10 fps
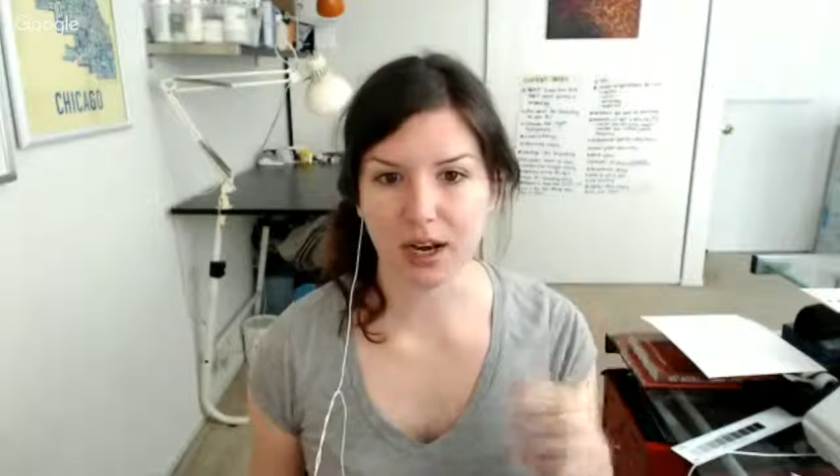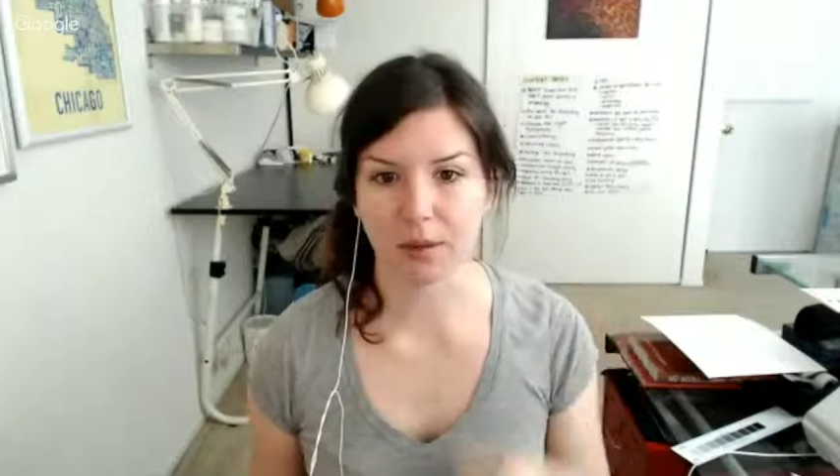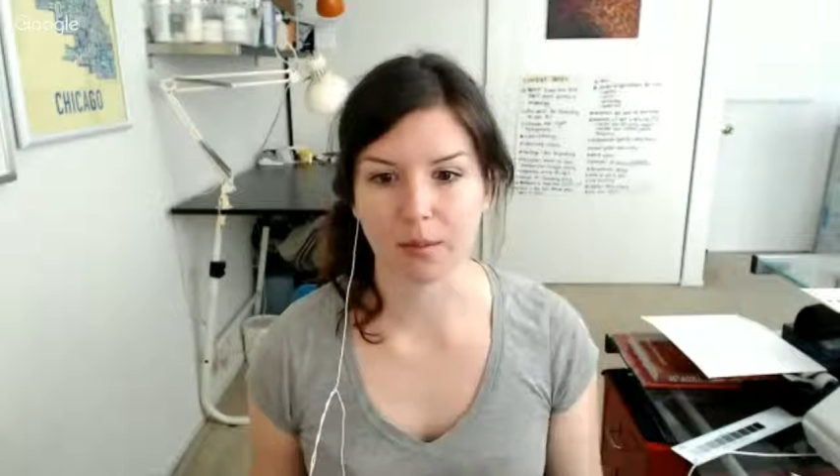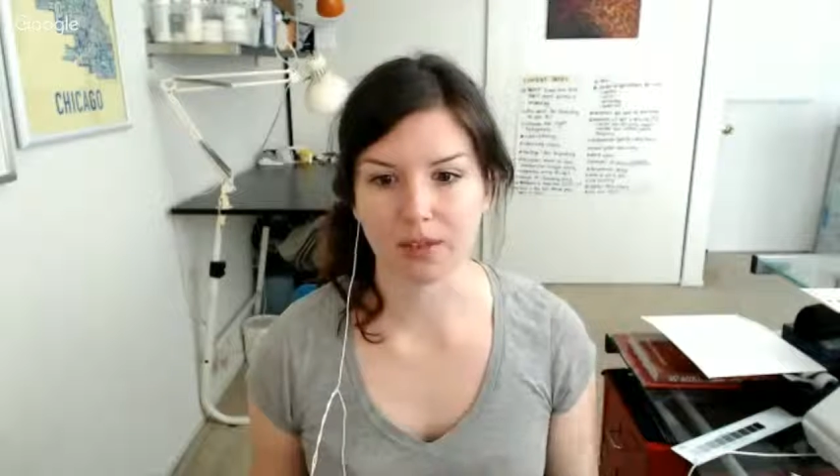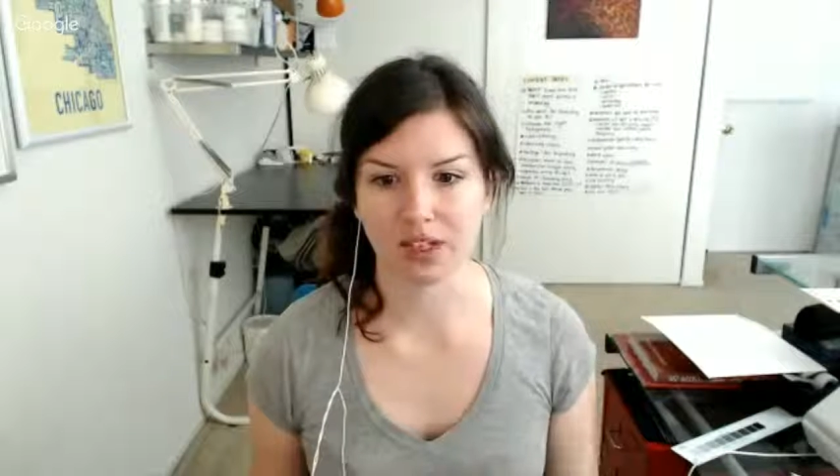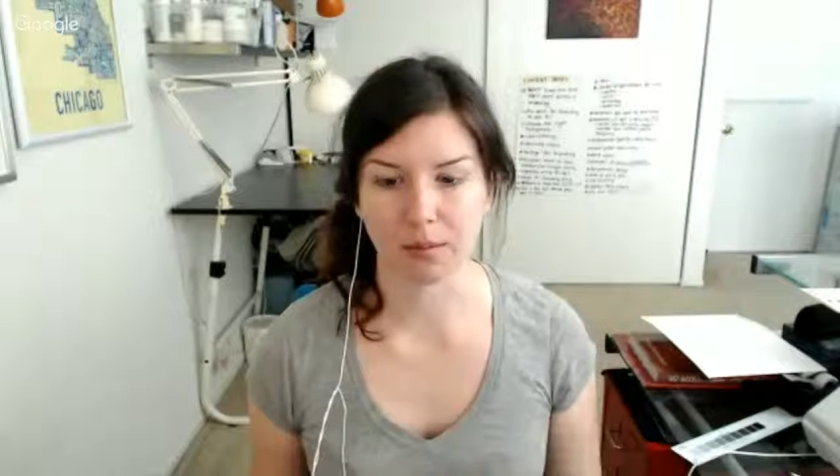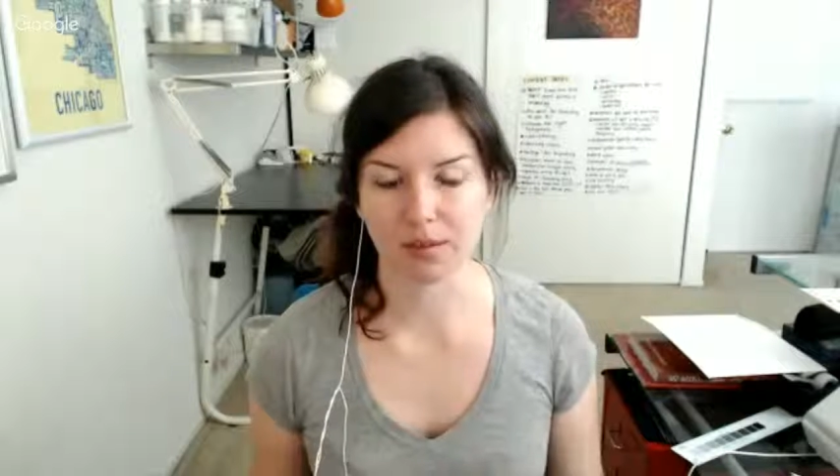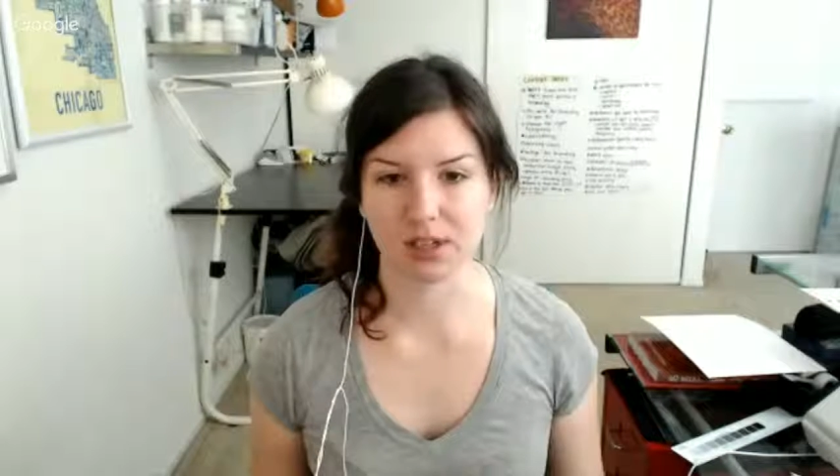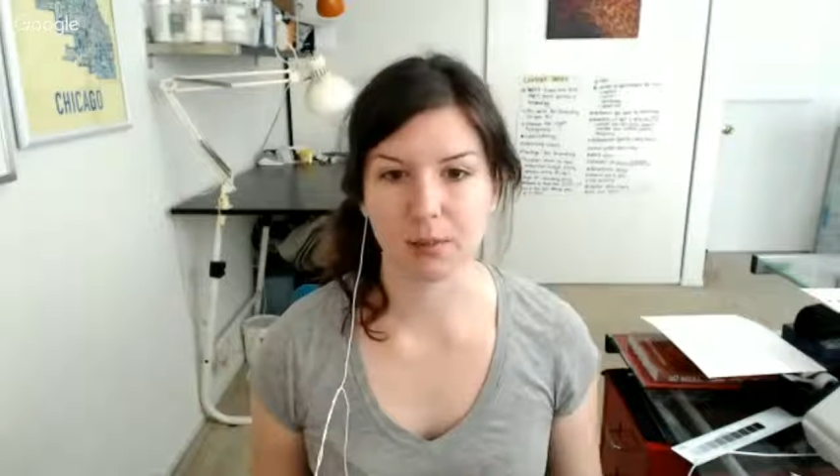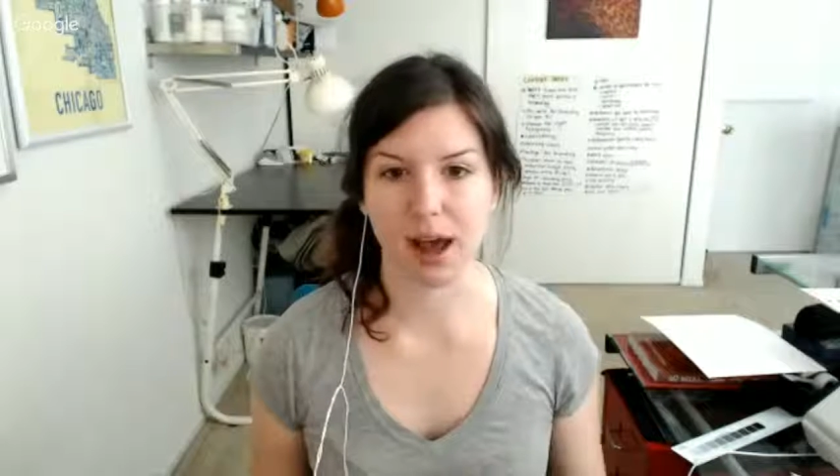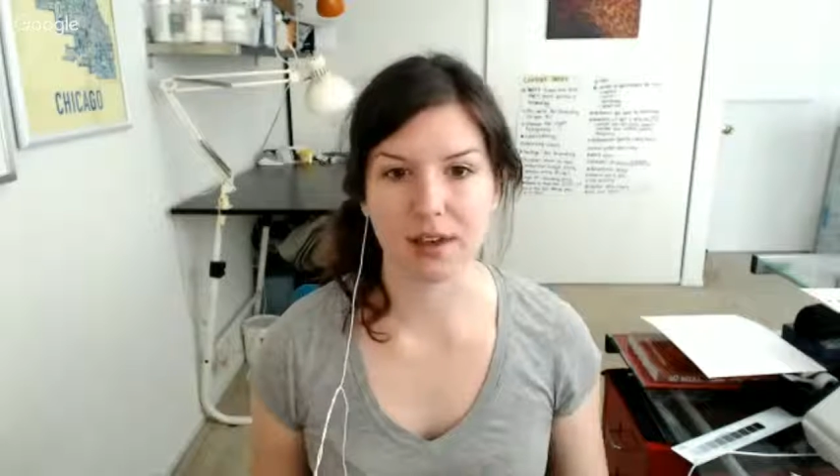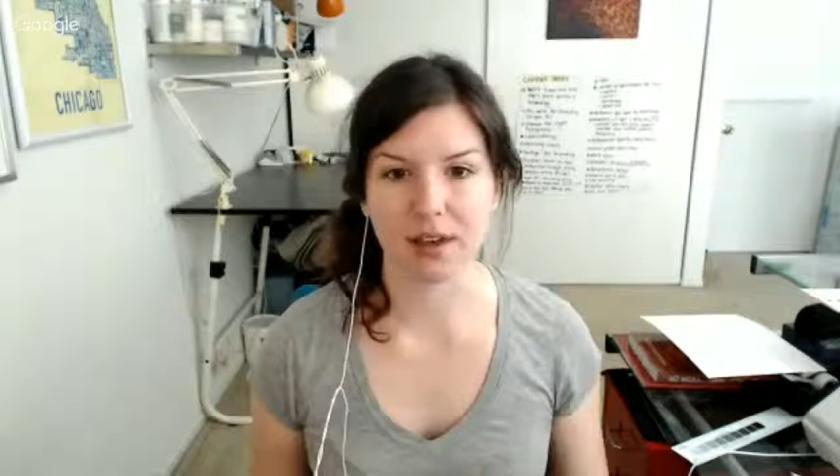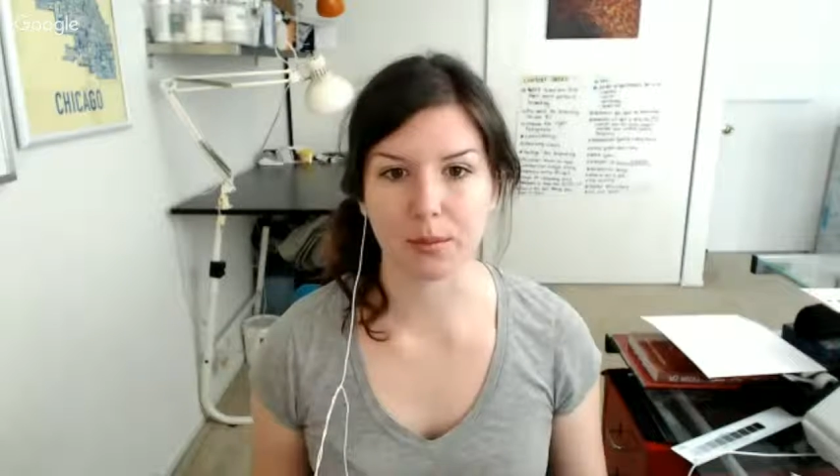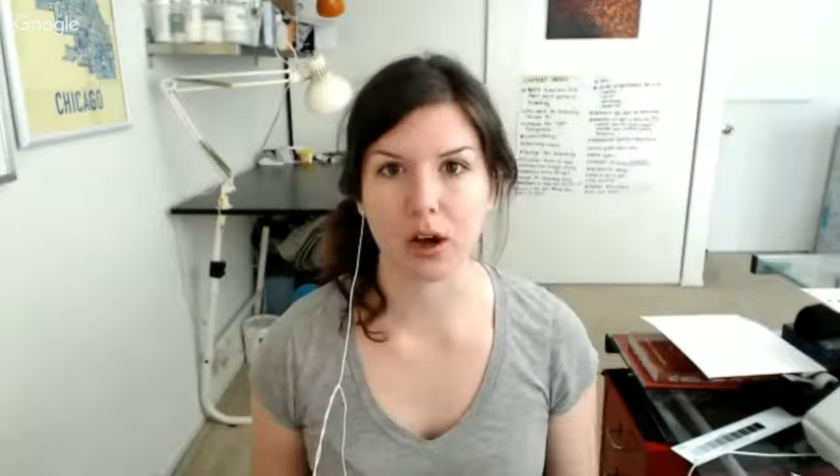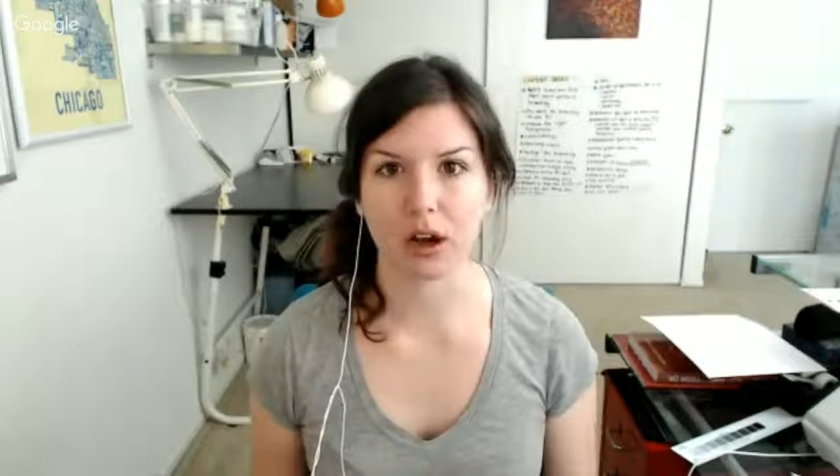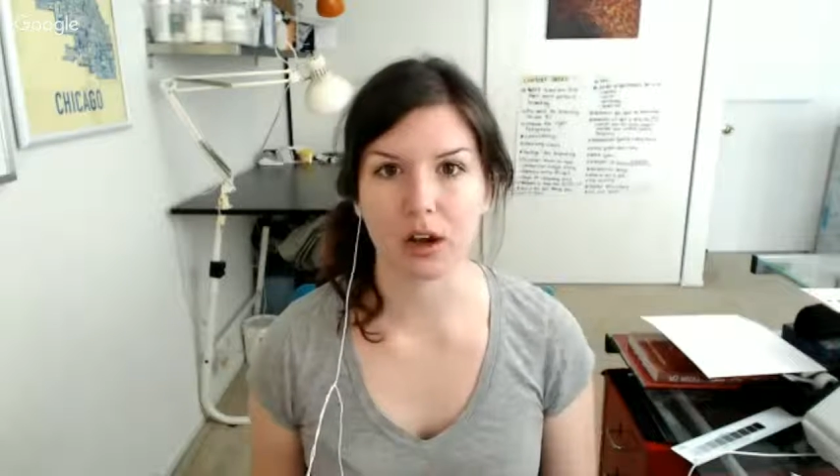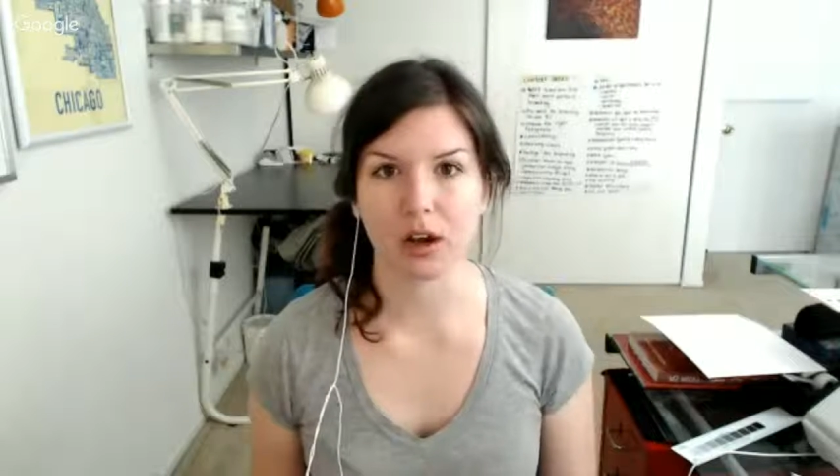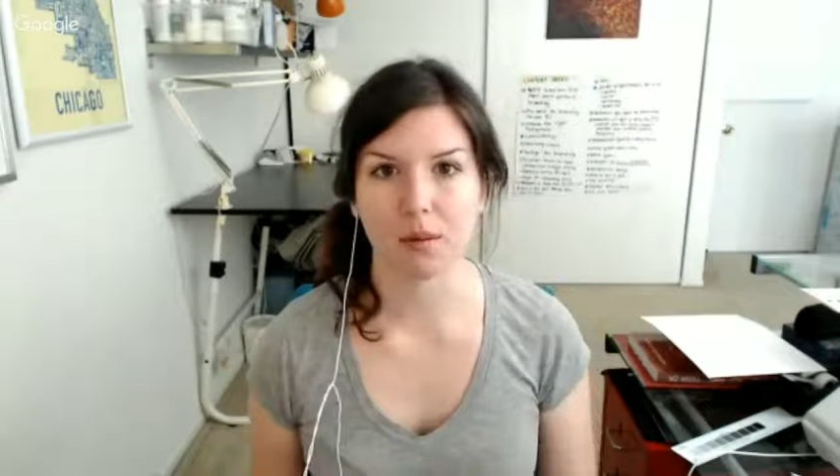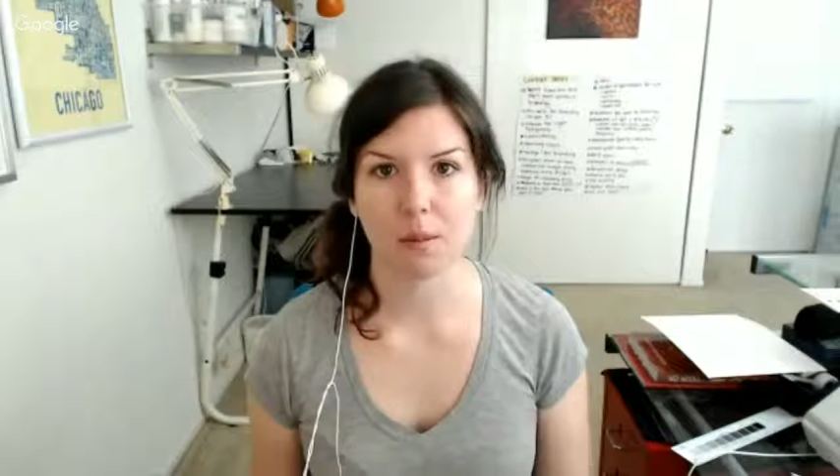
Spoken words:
to buy the book.